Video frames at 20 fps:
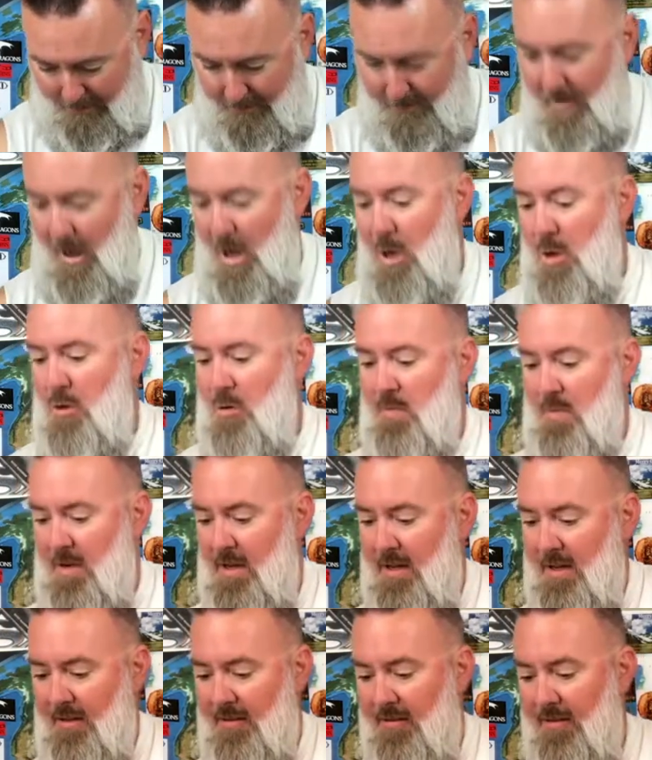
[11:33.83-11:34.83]
Boom.
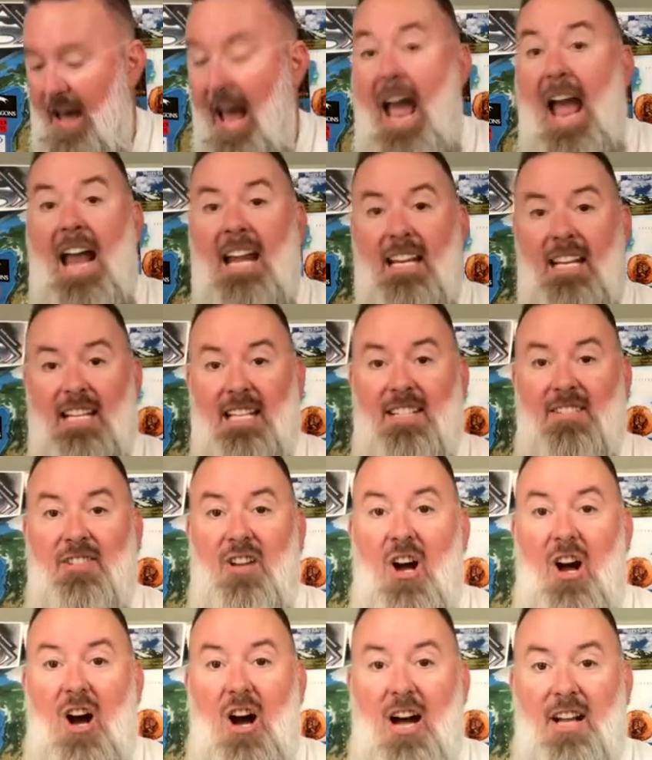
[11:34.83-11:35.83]
That is
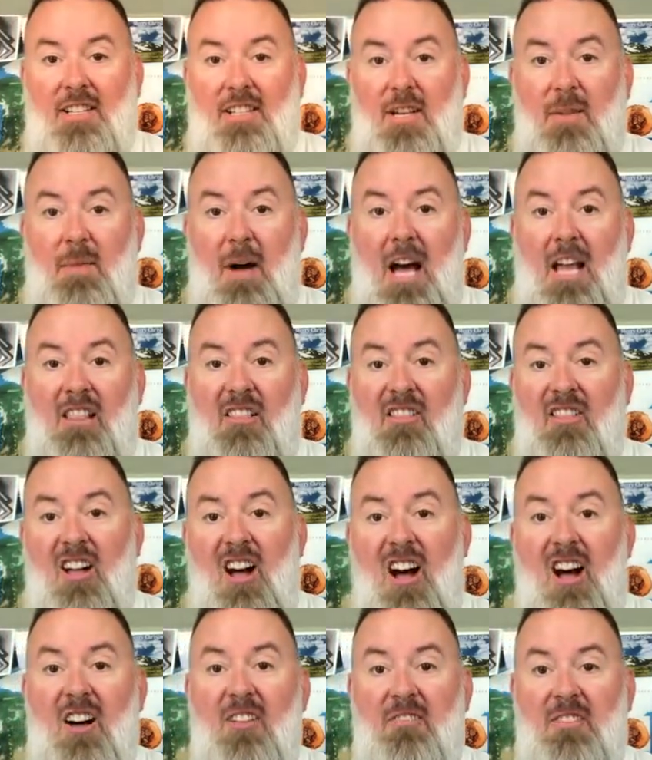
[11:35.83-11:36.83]
awesome. I
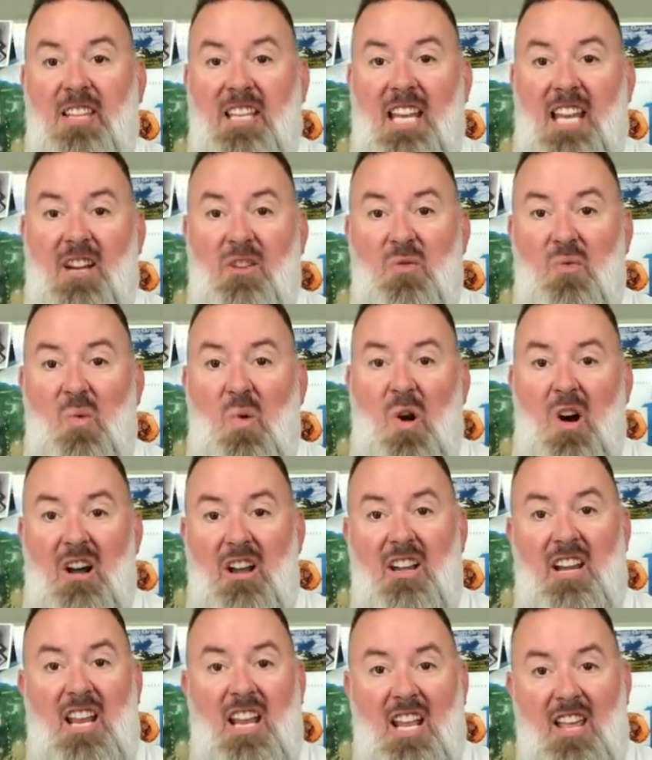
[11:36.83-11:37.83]
love getting
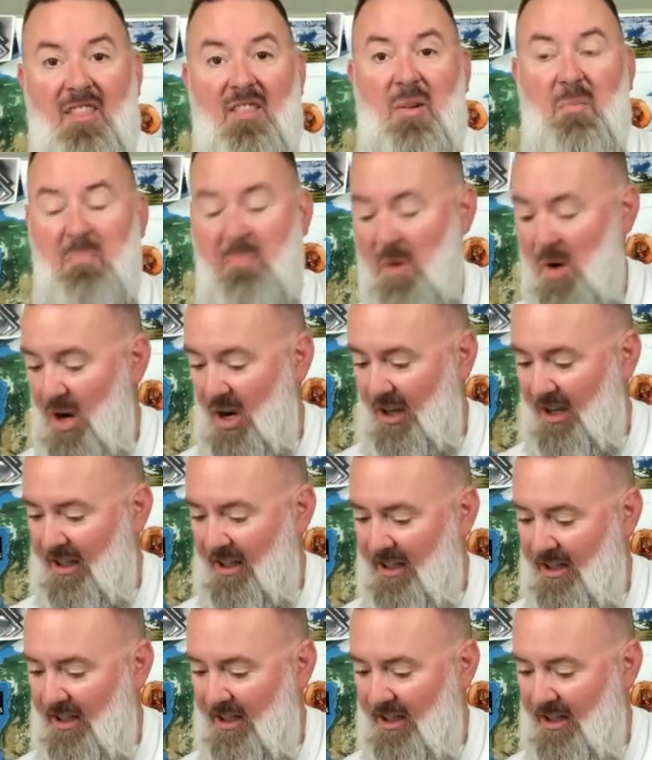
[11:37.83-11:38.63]
one in the book.